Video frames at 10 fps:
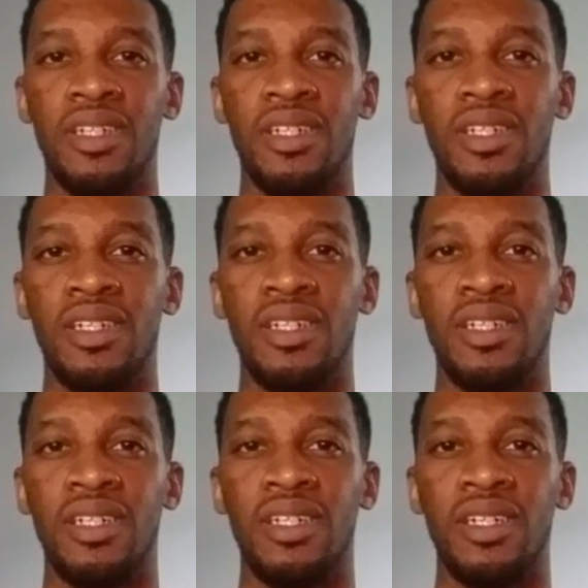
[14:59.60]

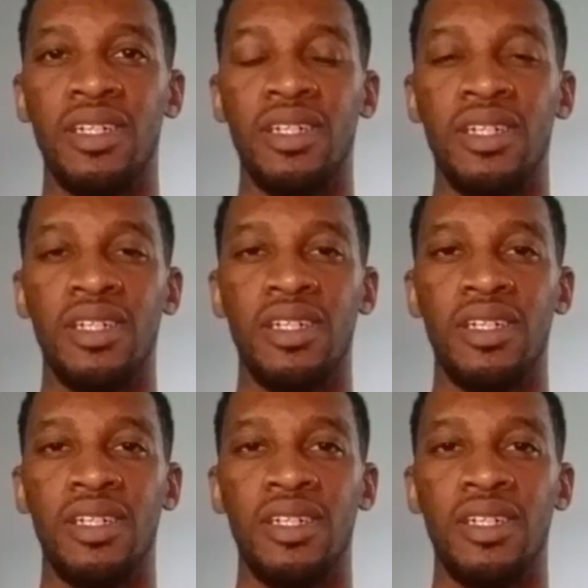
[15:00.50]
Nobody speaks.